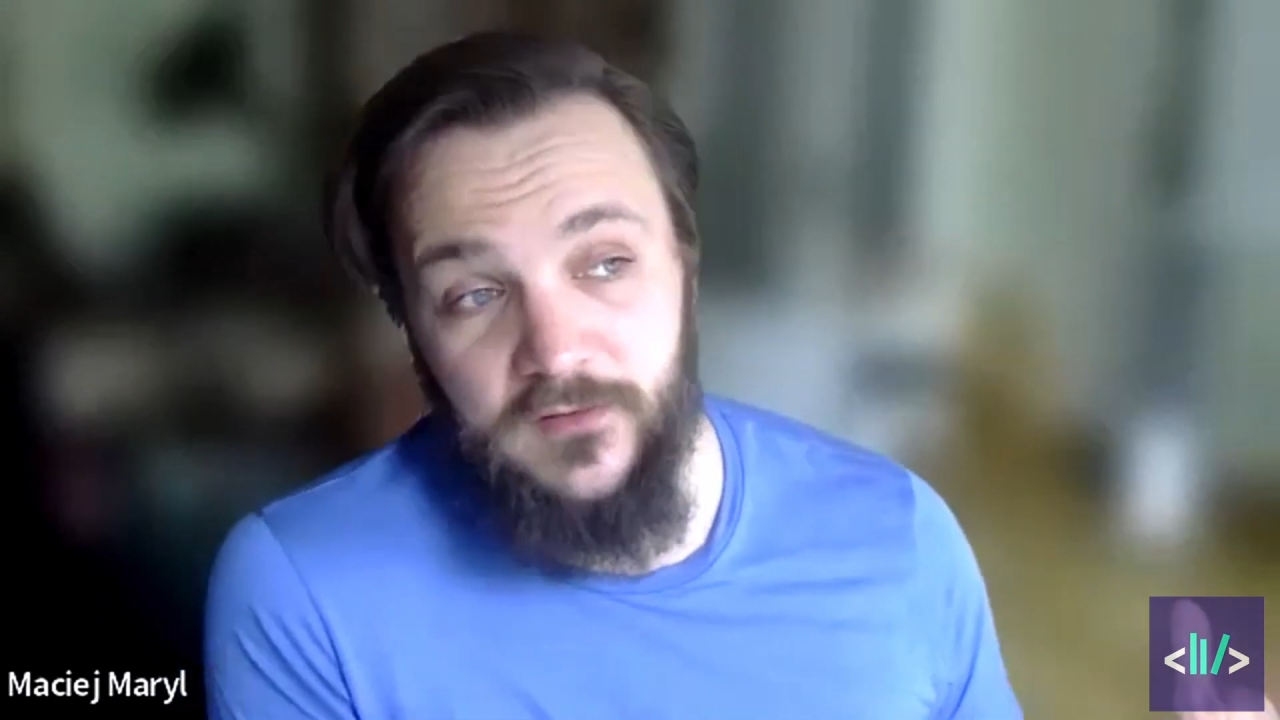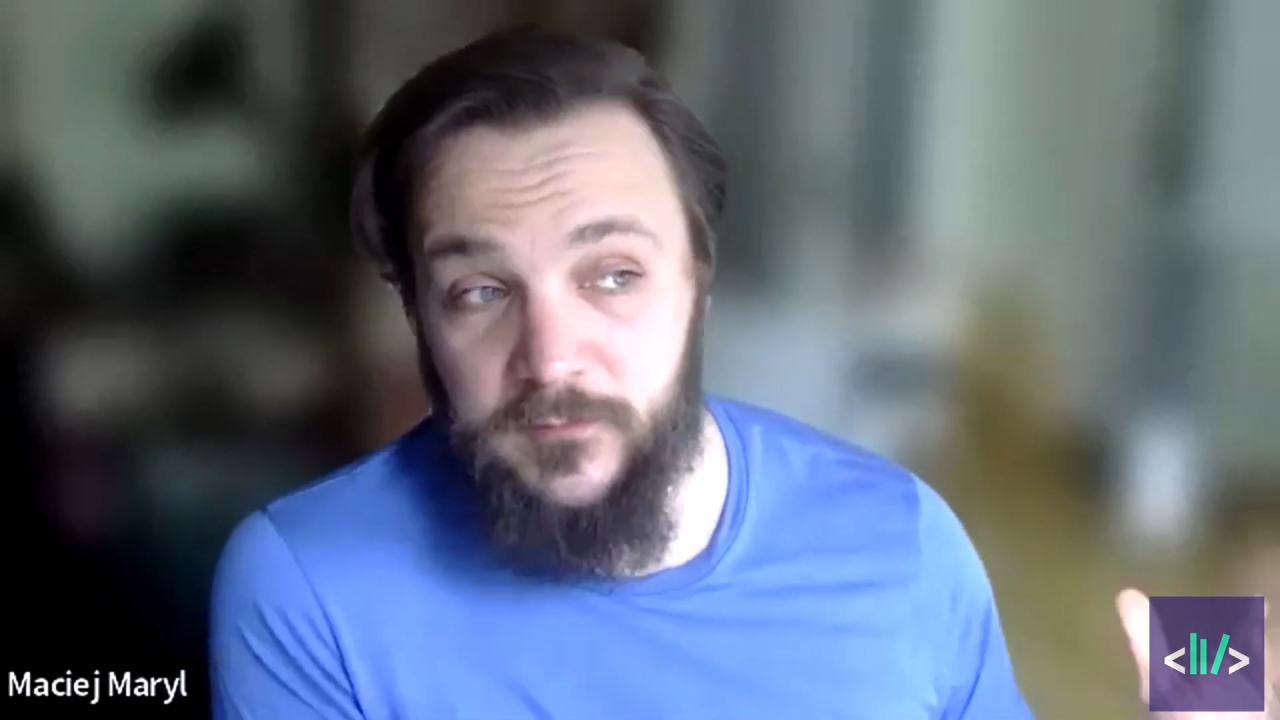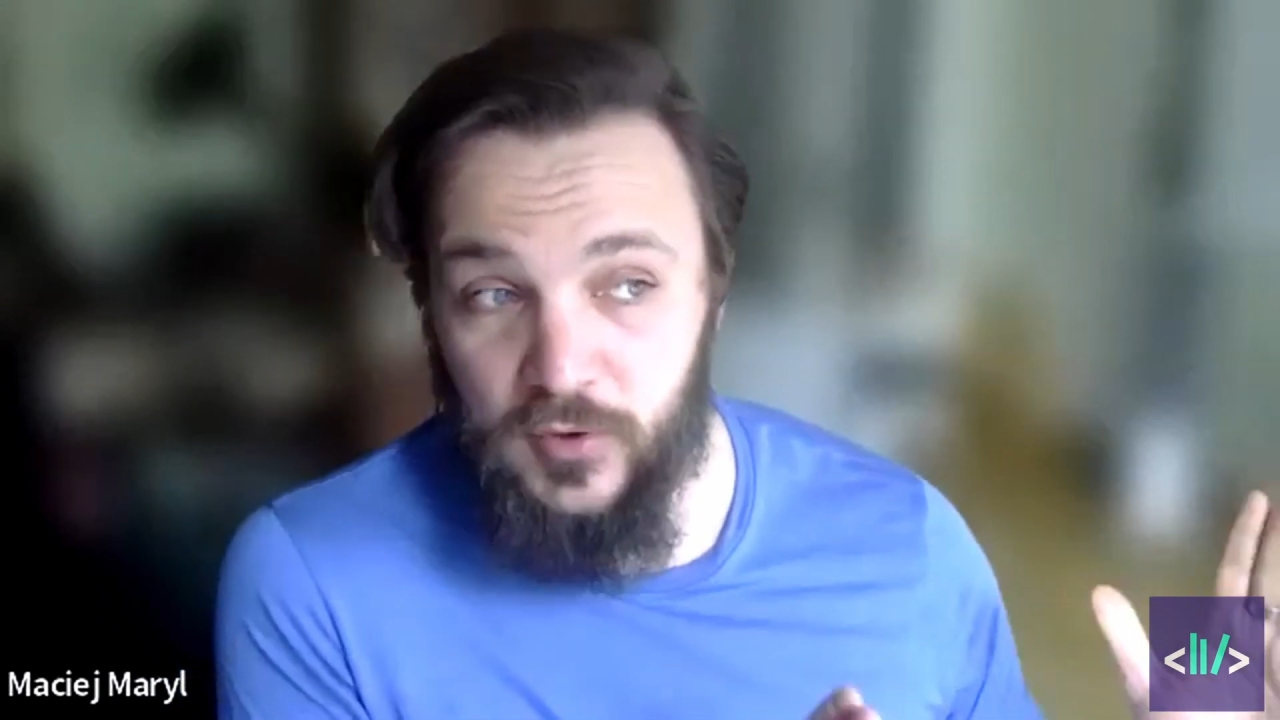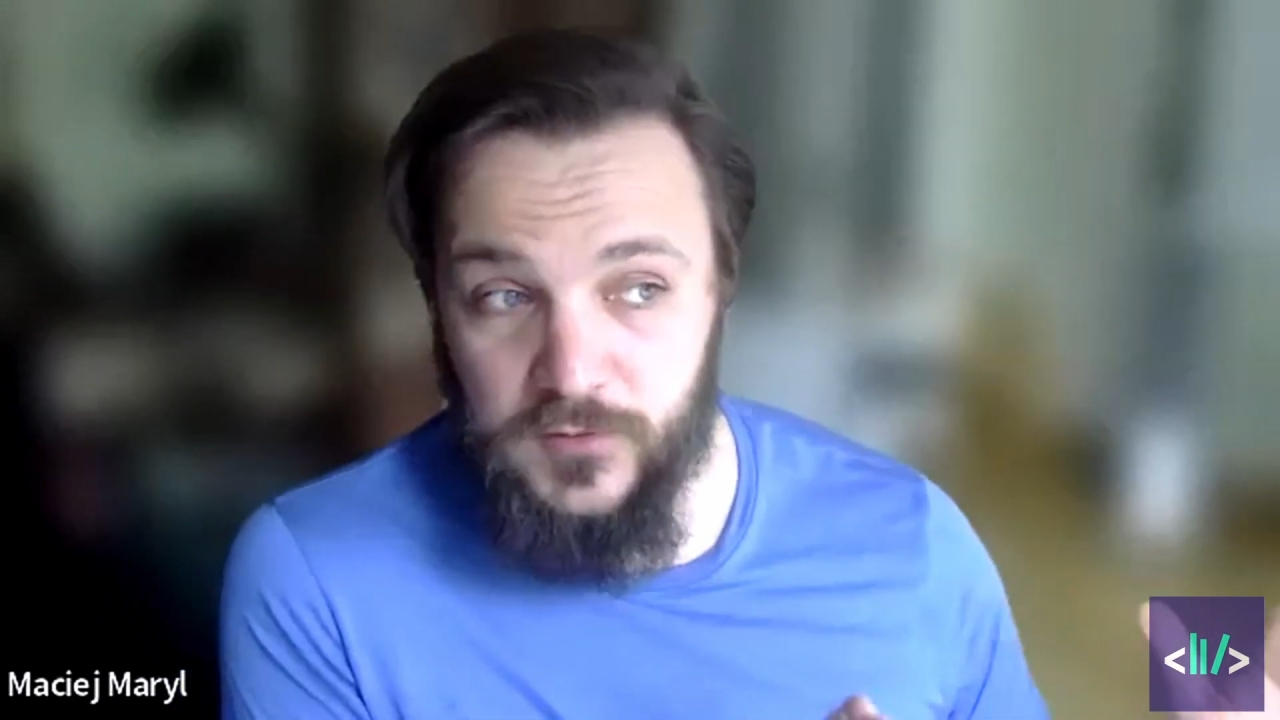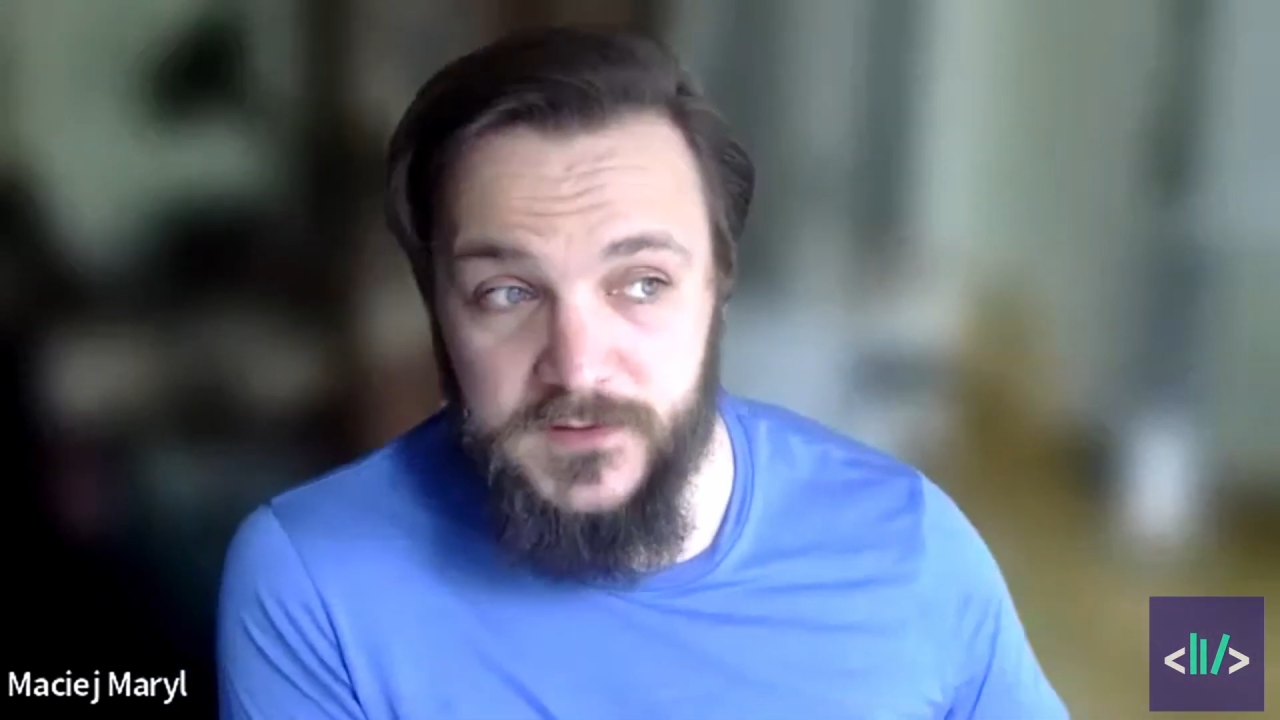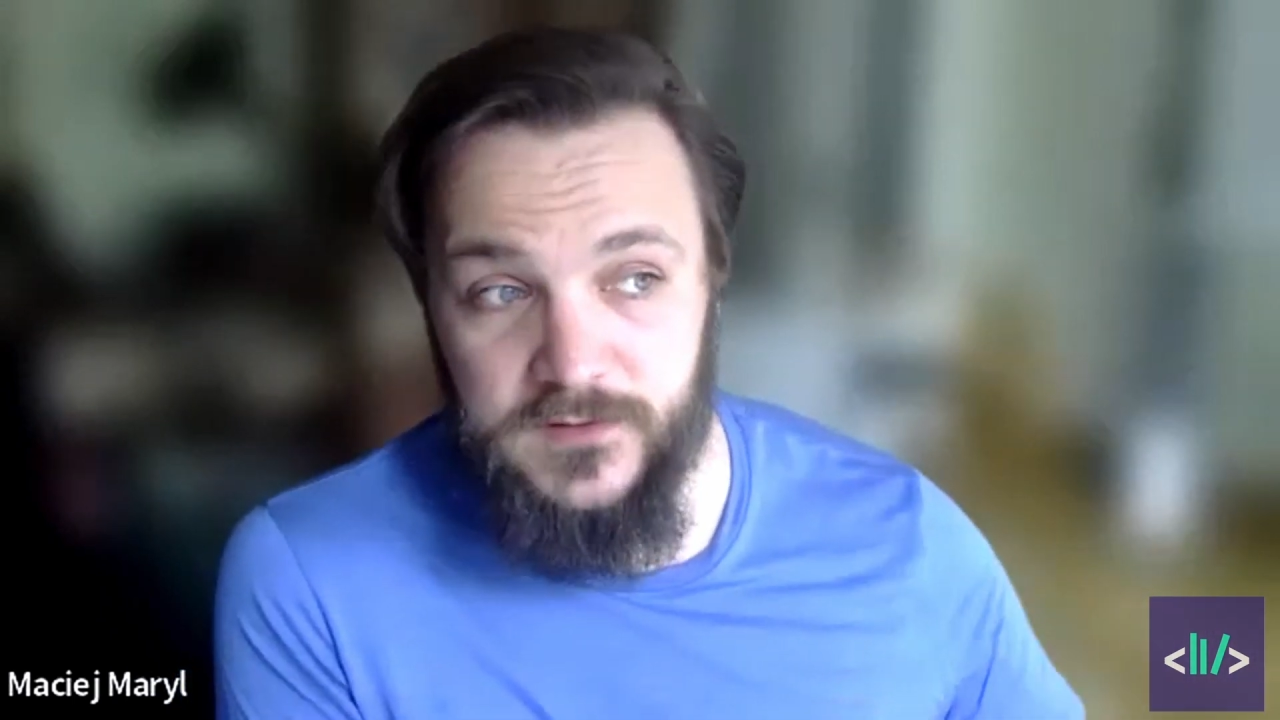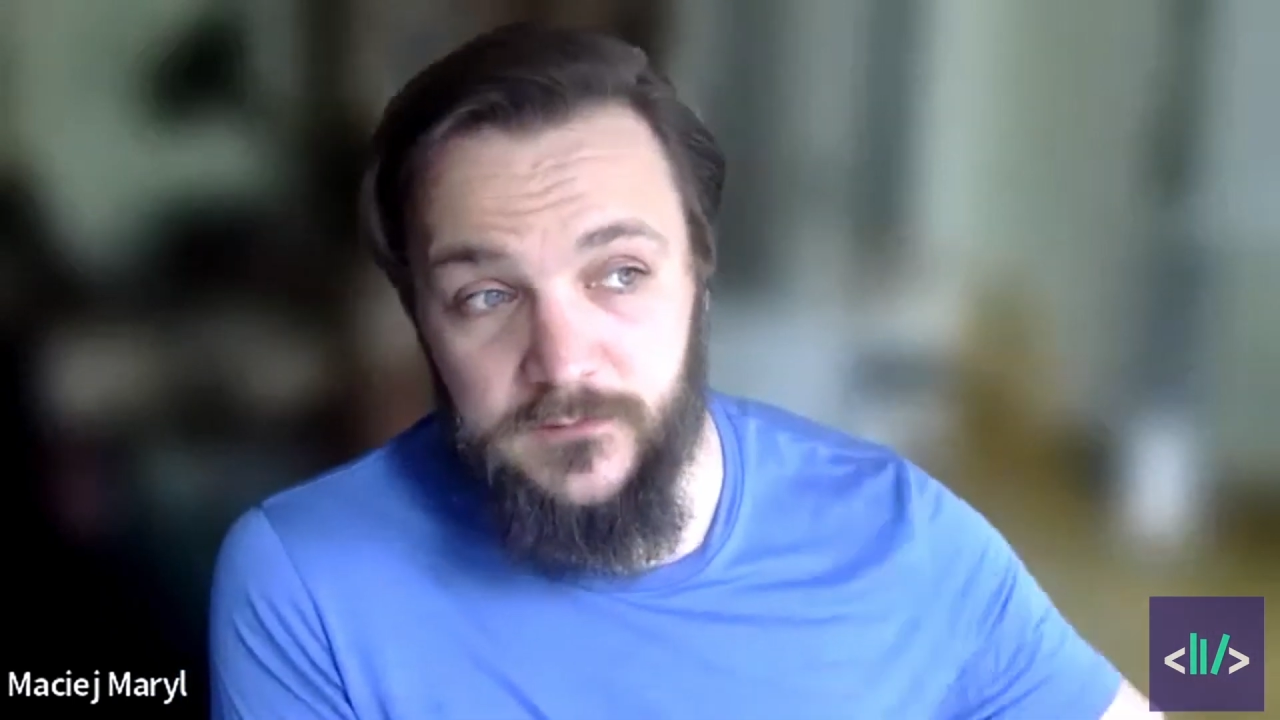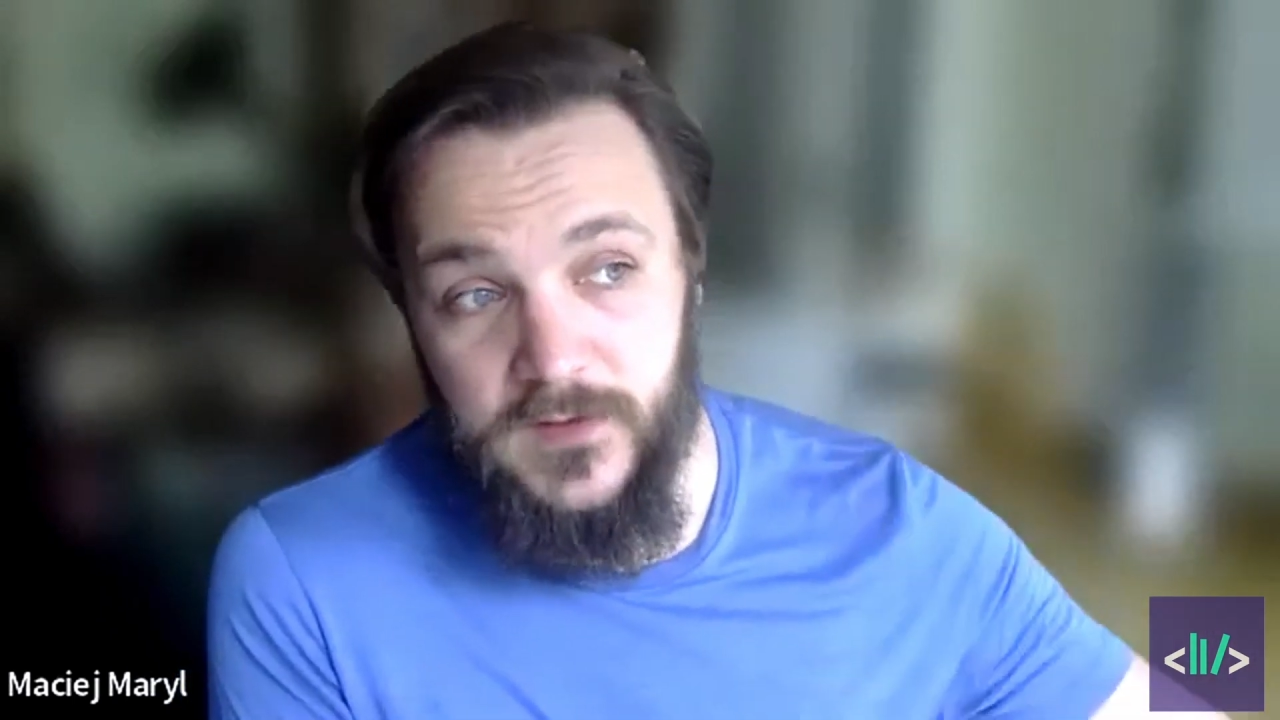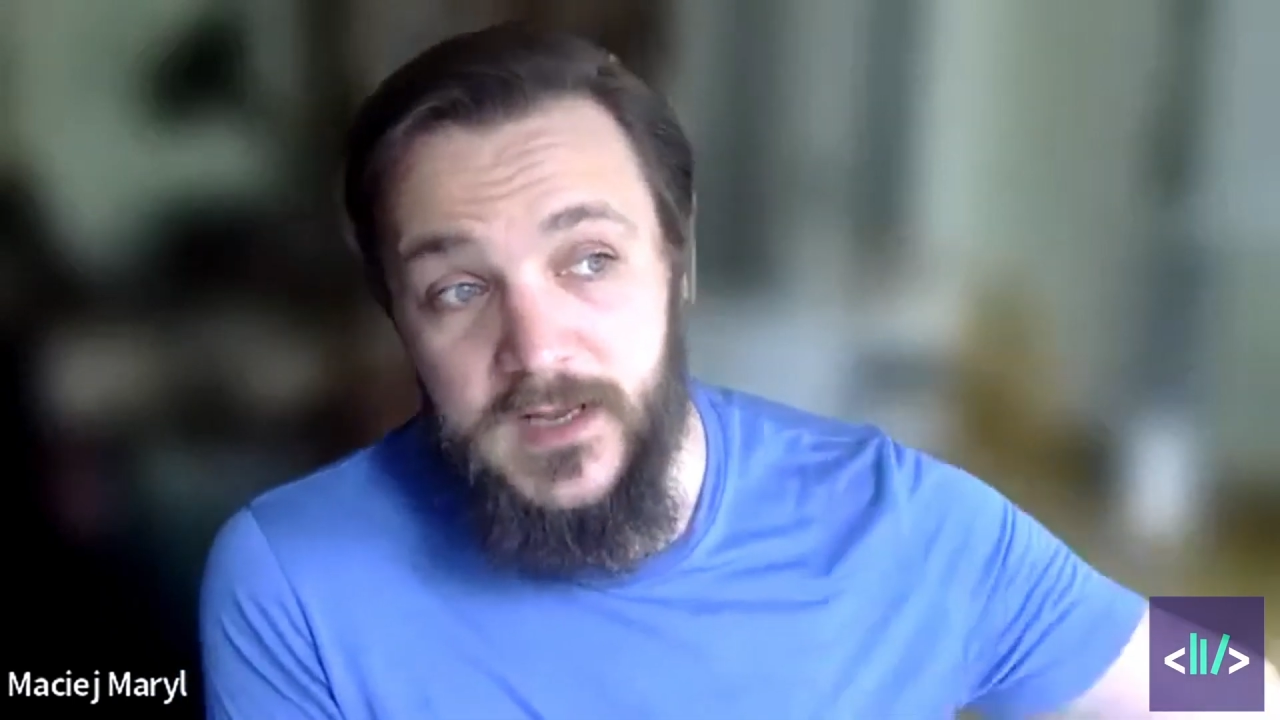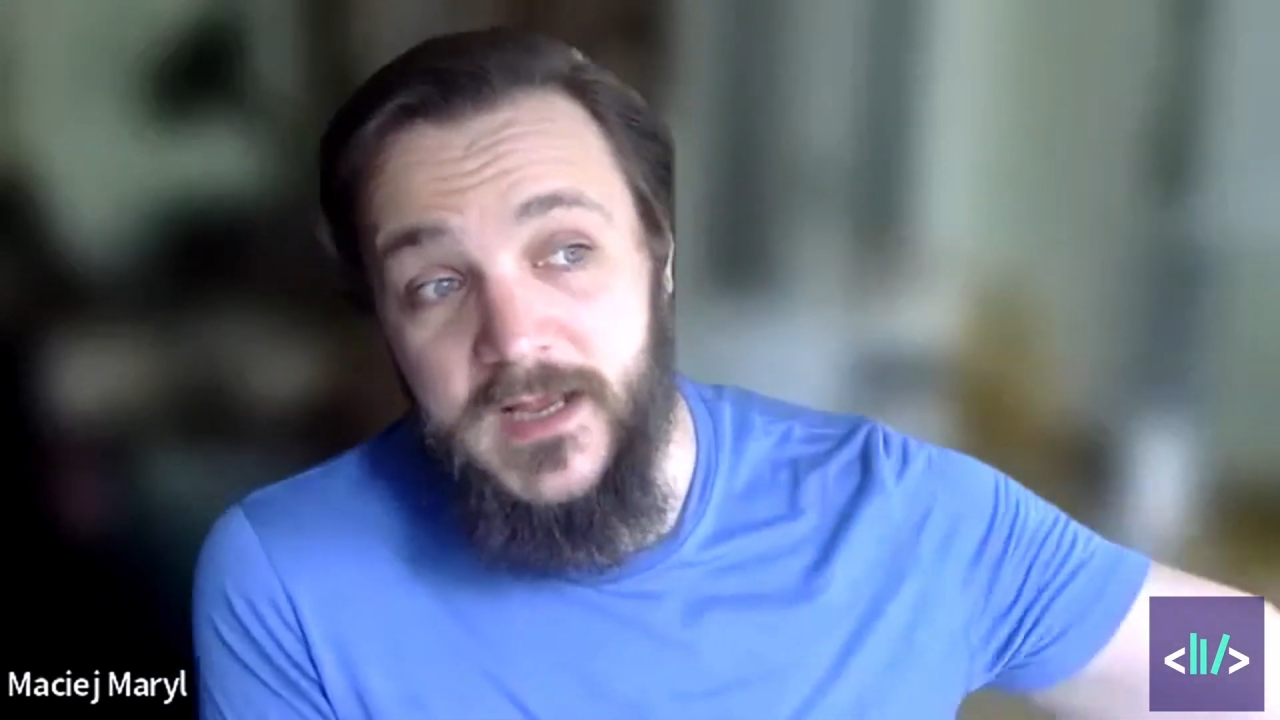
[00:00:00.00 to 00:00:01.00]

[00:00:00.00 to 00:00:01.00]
of process of